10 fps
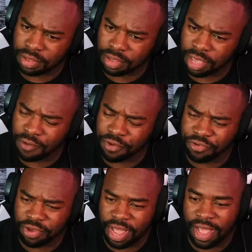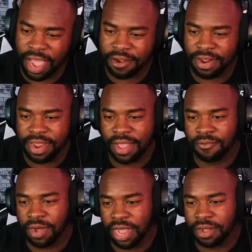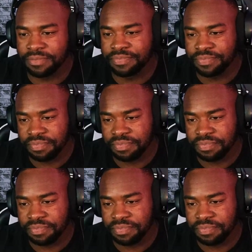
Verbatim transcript: King Richard got higher than that? Wow.